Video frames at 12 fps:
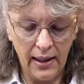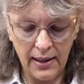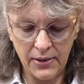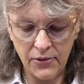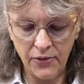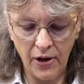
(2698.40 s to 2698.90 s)

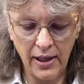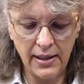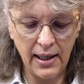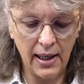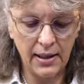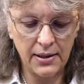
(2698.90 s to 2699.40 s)
Let's
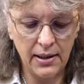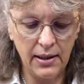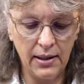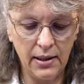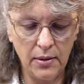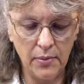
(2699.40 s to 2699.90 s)
find out a
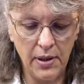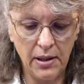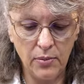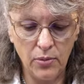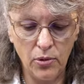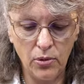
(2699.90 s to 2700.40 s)
little
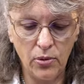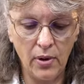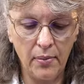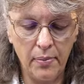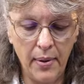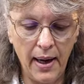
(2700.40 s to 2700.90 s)
bit more
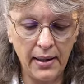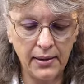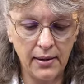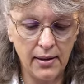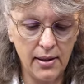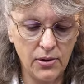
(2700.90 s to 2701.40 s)

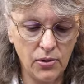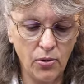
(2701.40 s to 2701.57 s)
about this